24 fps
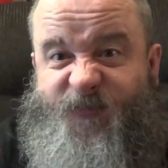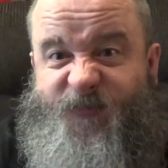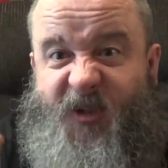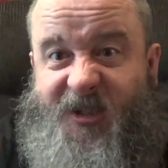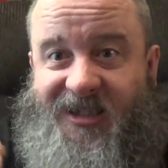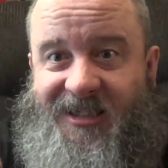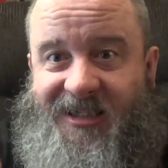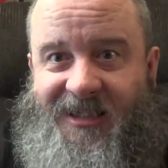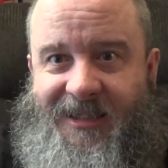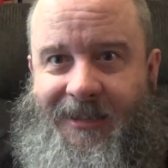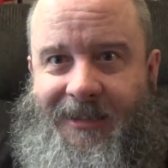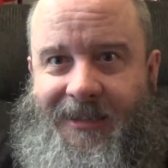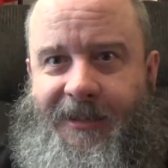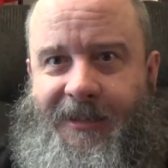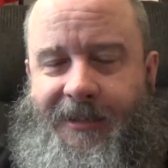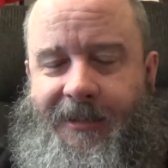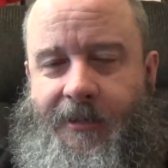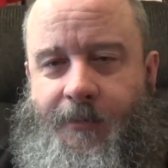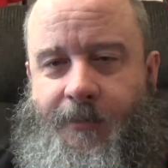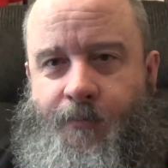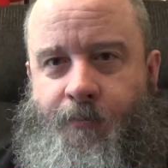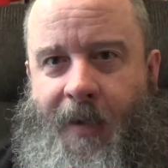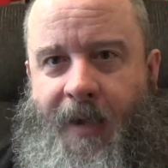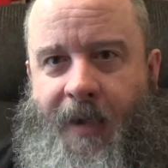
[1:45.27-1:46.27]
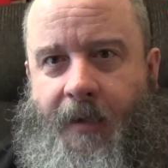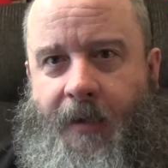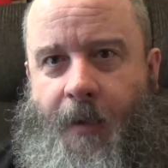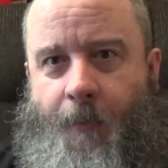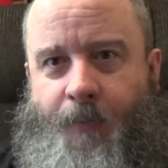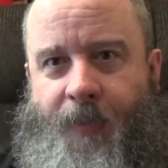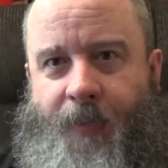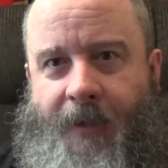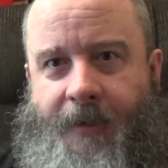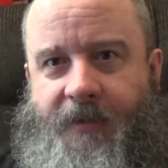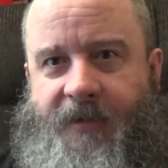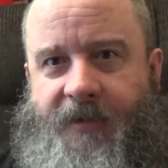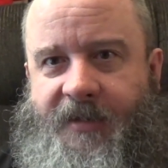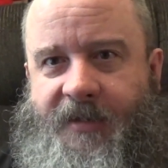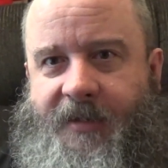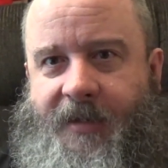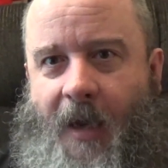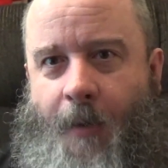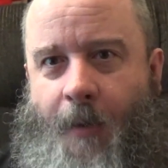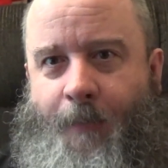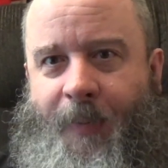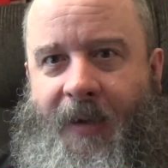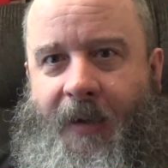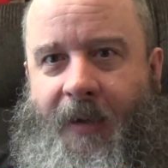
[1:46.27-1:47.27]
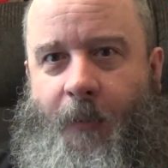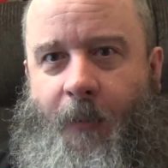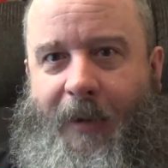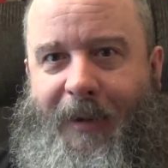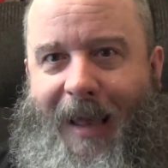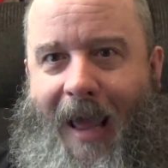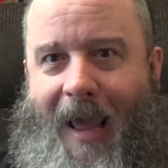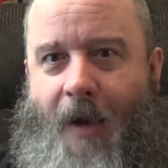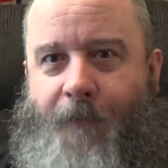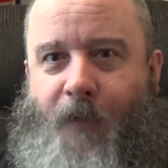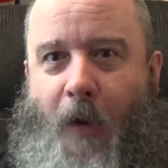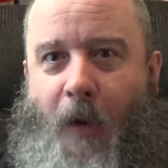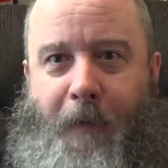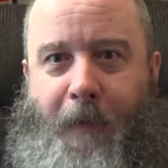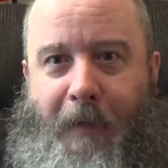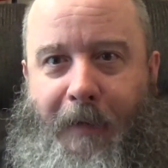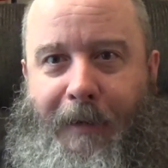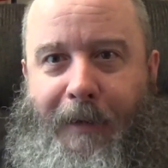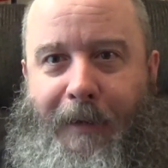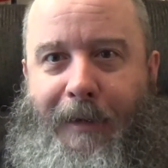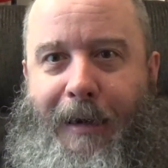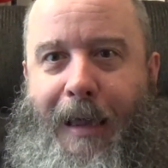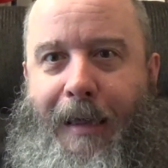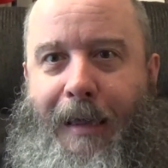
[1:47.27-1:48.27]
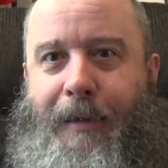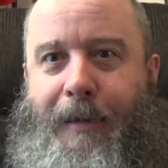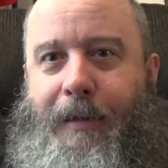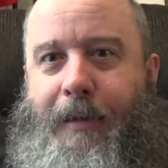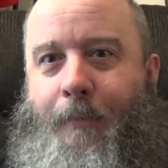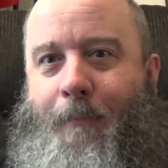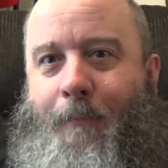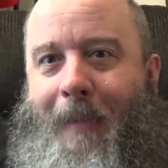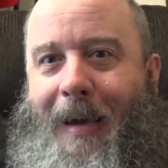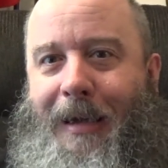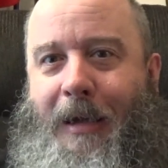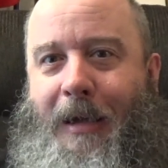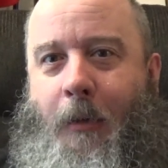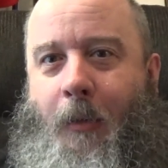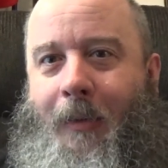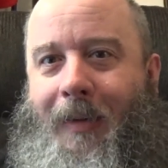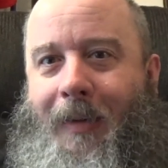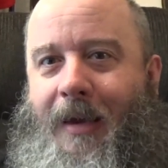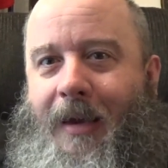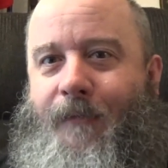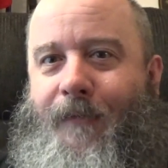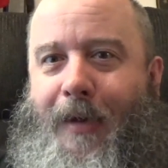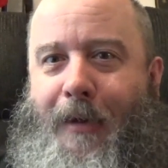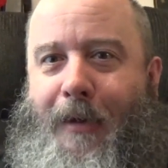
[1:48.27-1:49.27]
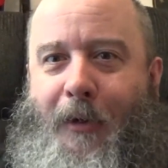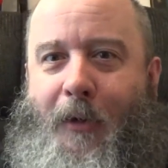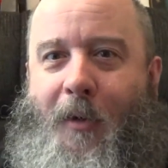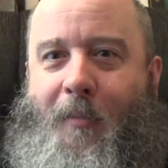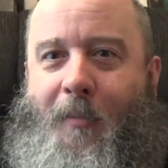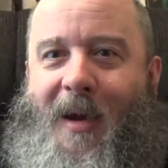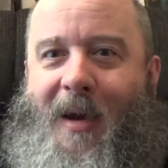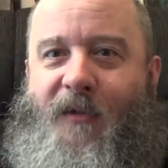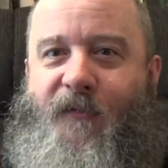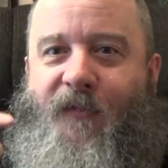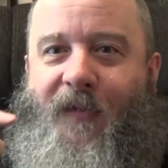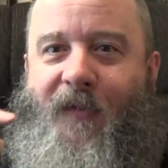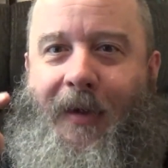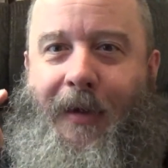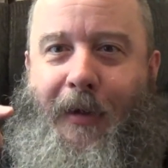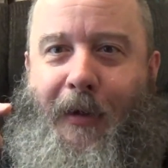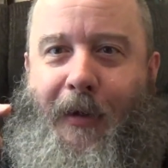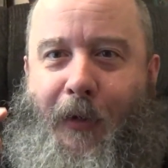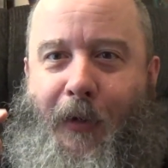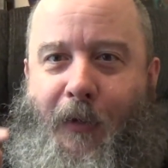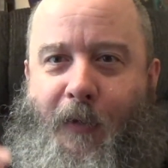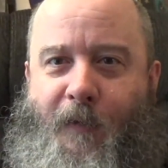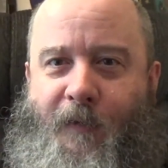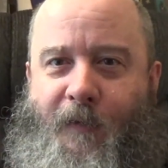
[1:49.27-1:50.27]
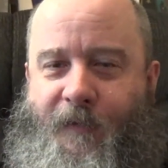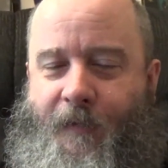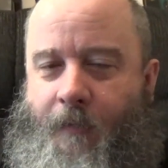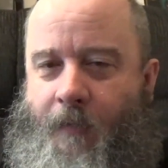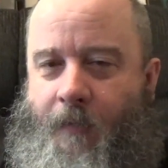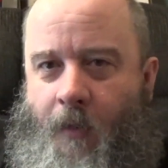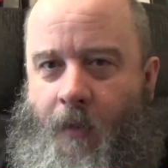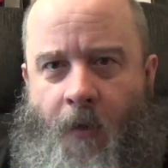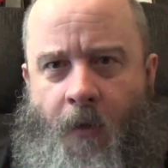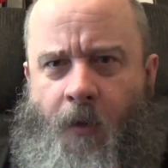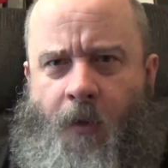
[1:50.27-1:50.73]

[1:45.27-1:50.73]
freaking idiot made a complaint to the company after to it in your microwave? It hurt my fingers.